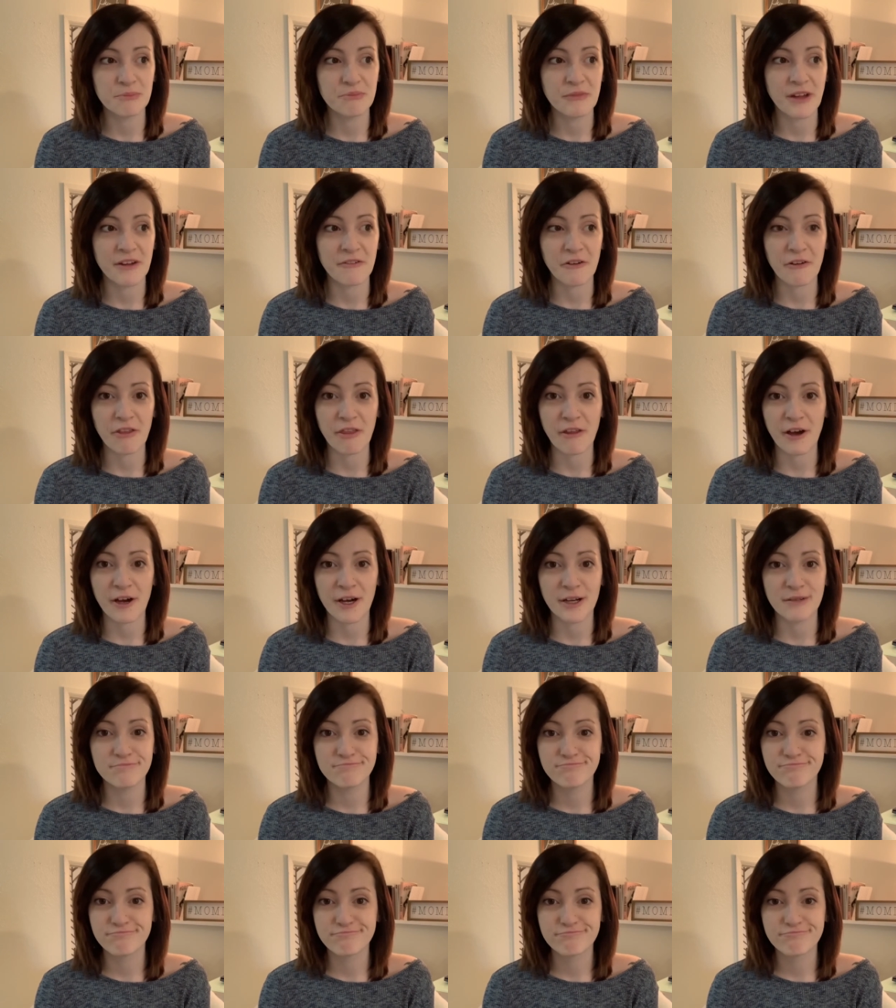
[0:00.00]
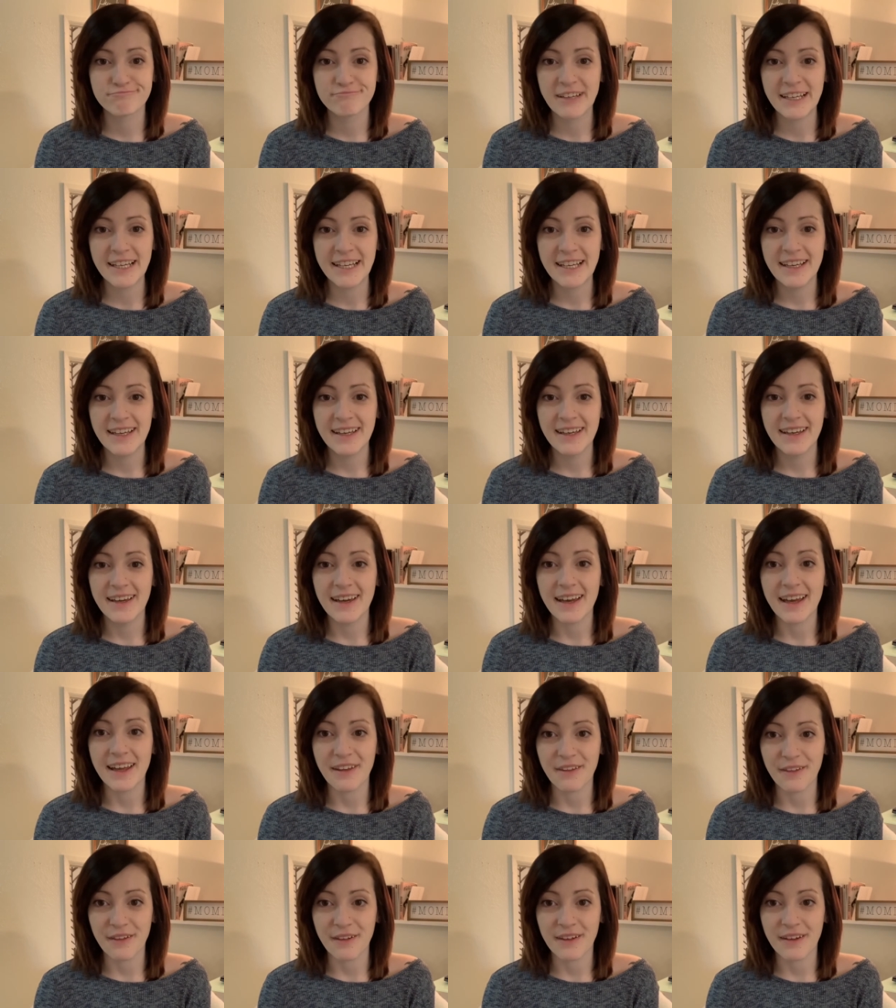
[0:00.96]
never thought
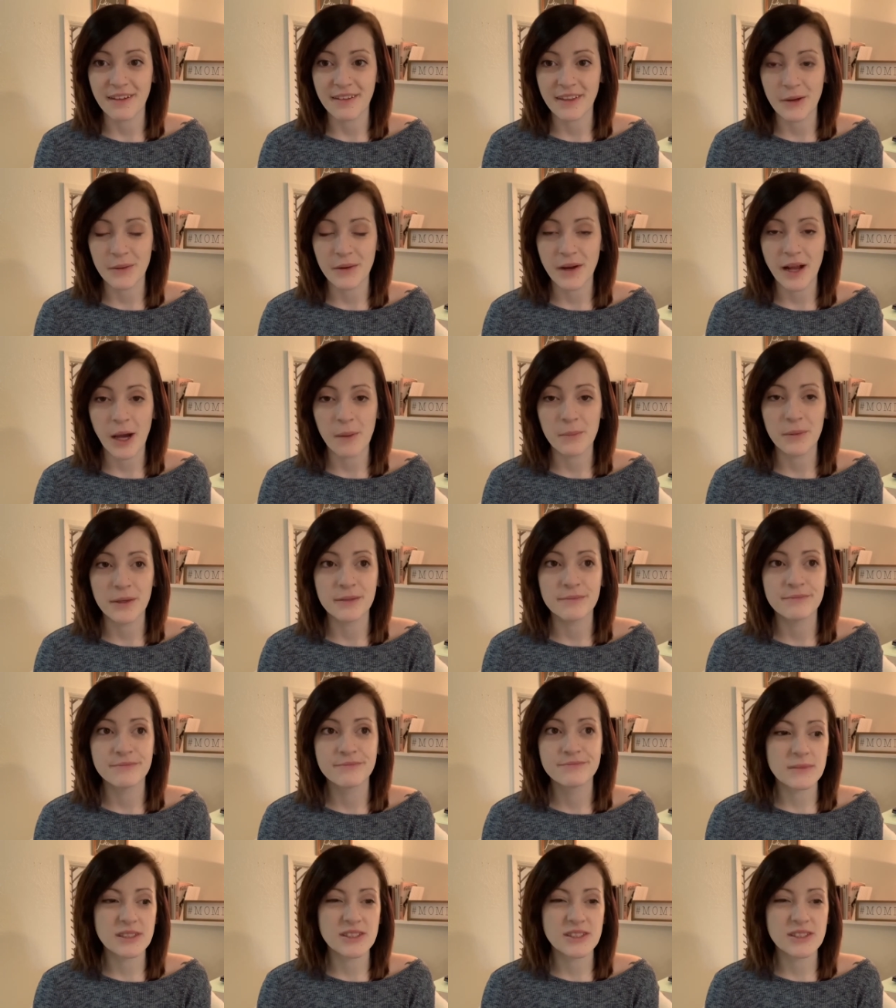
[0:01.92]
anything like that would happen.